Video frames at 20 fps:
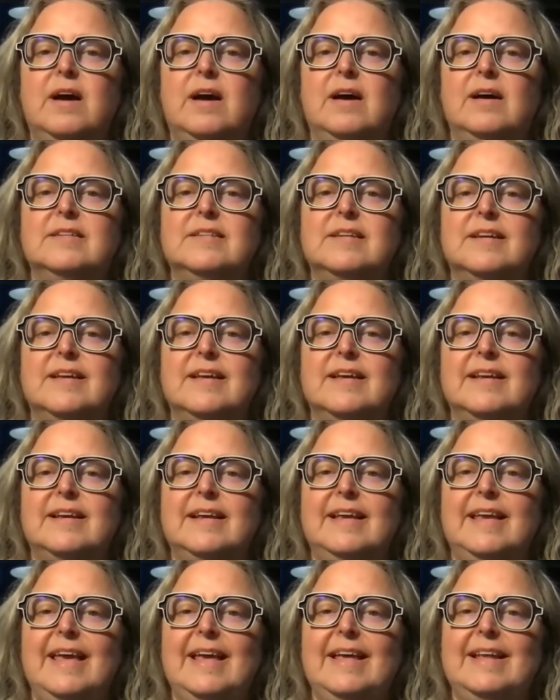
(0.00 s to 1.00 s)
Hi, Diane,
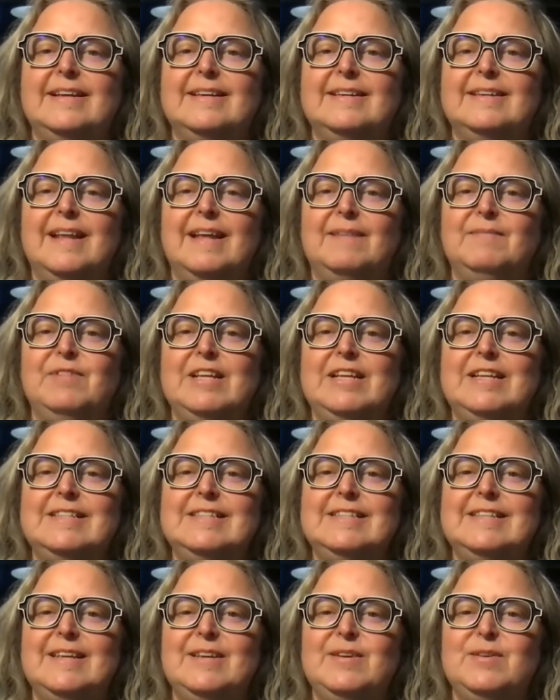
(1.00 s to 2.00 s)
again. Lovely to
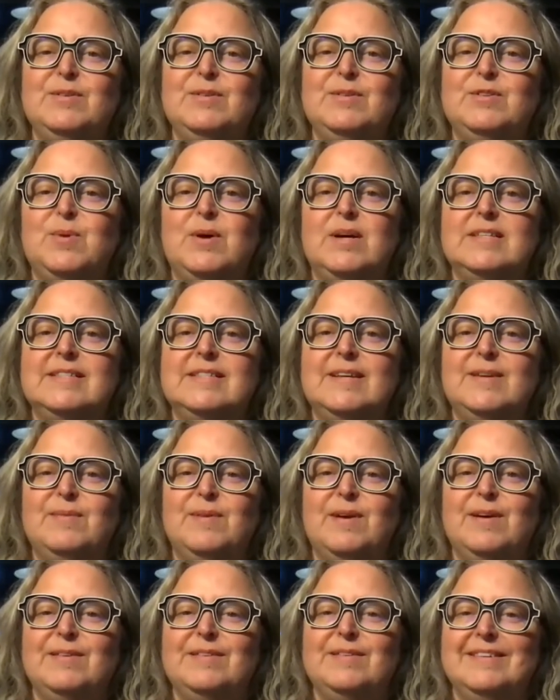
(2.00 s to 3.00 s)
see you twice in a
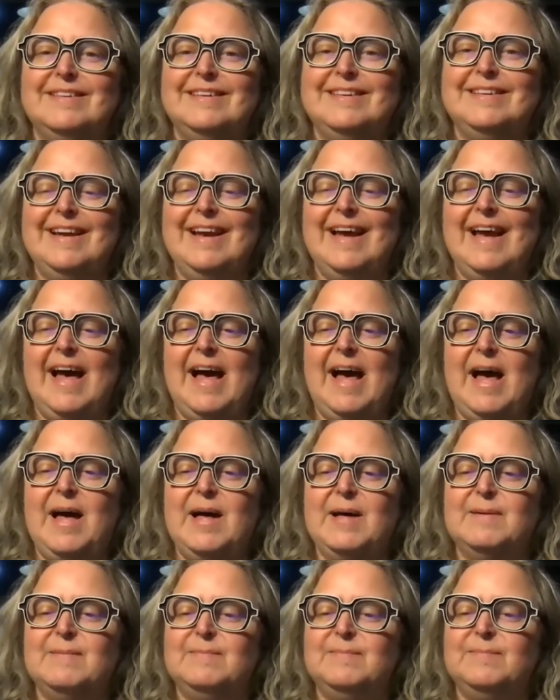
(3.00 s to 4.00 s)
row.
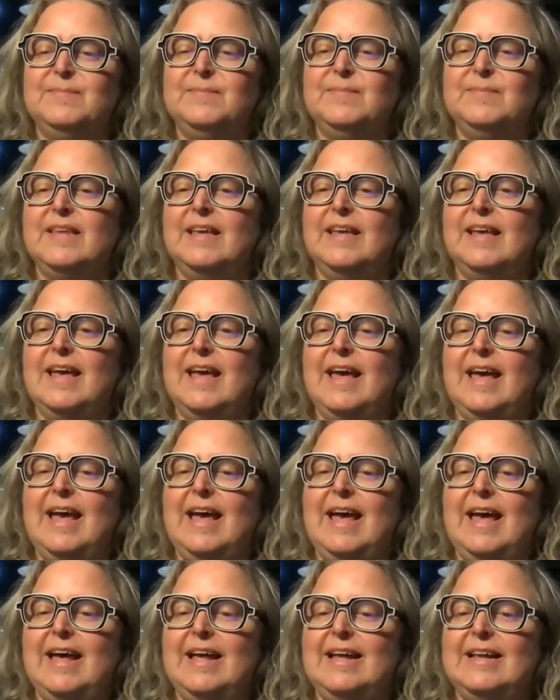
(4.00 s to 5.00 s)
Um,
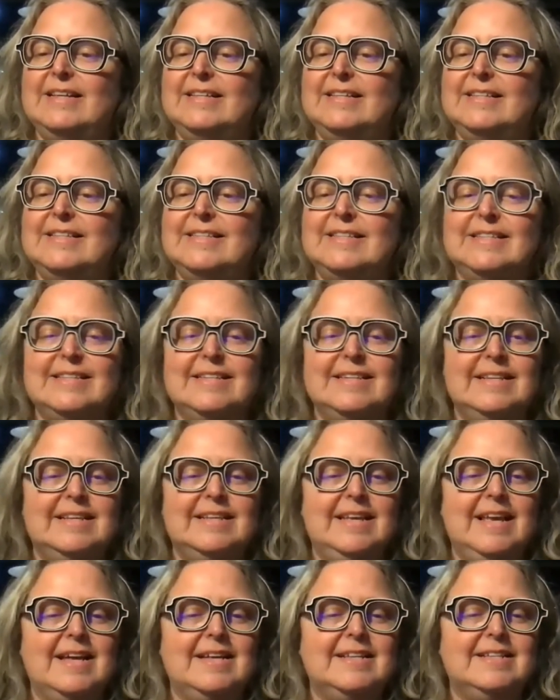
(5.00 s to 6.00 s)
and
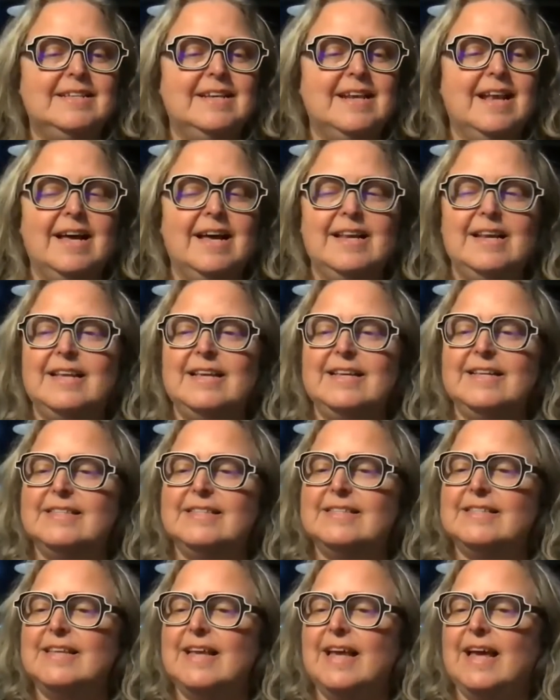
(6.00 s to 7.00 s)
yeah, tonight
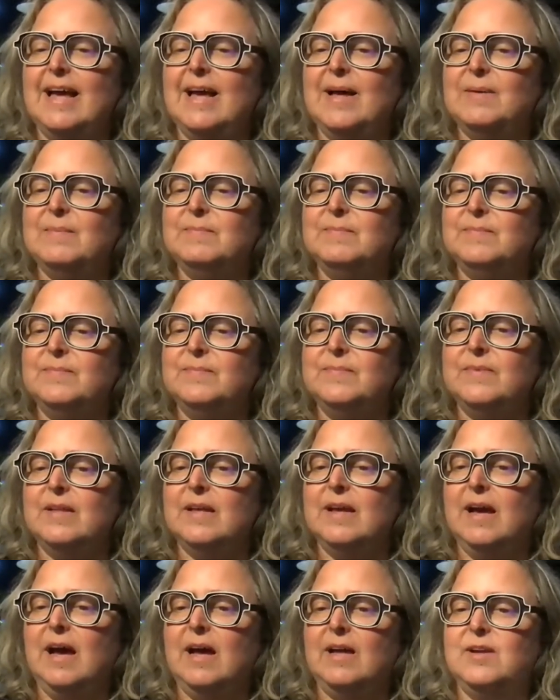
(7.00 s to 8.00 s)
is, um,
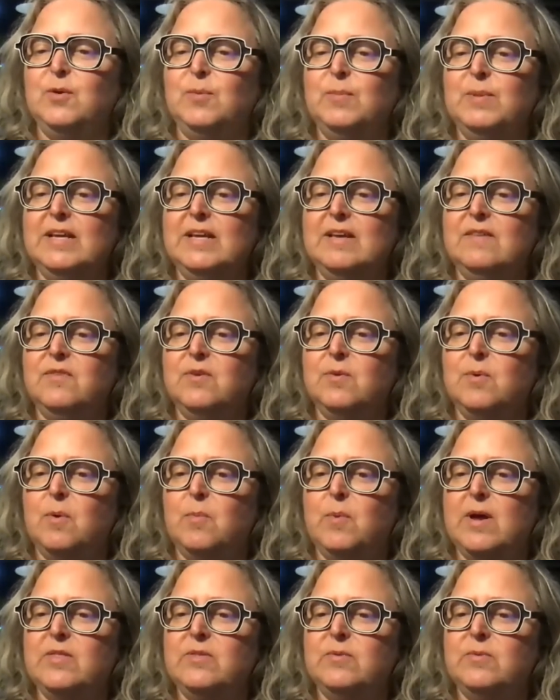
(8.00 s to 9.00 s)
I normally give you a
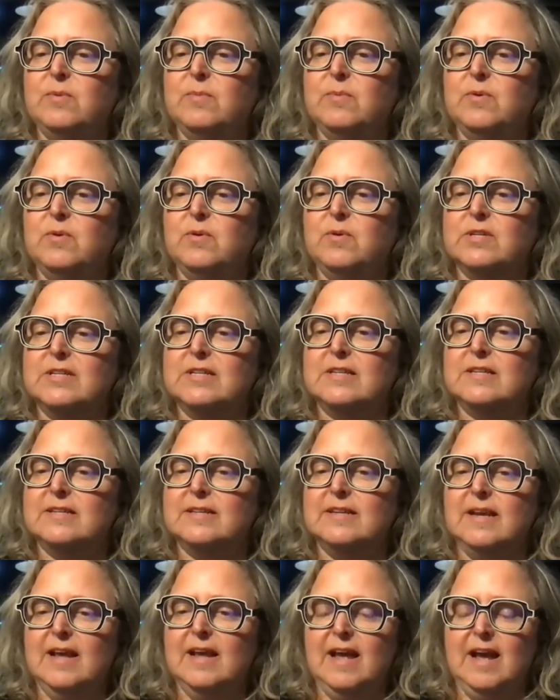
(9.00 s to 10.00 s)
weather report, and
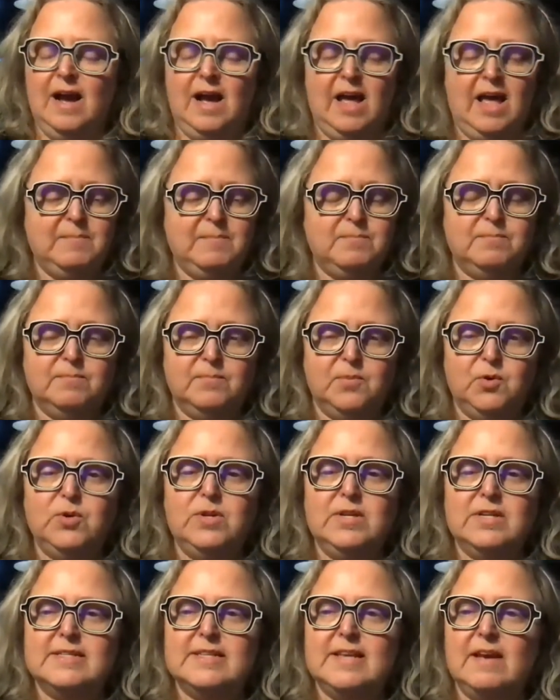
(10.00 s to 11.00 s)
um,
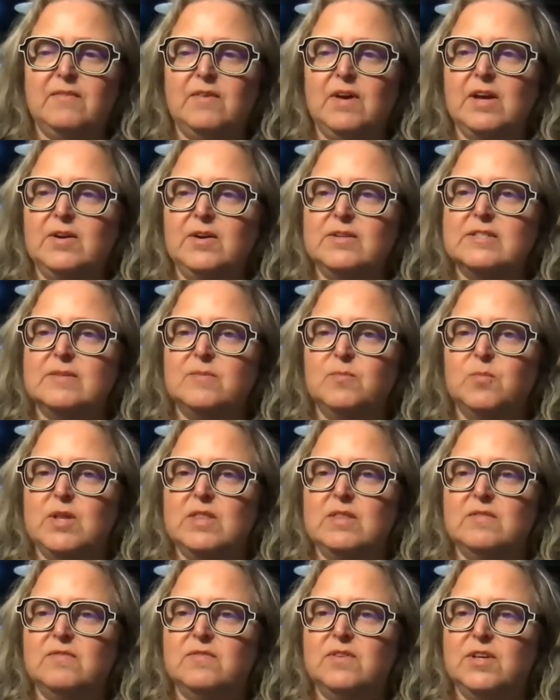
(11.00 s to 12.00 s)
goodness, have I got some
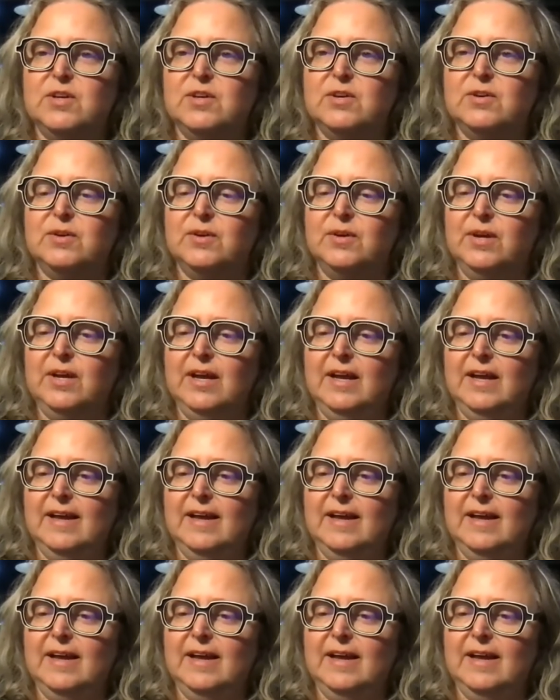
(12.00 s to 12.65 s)
weather for you?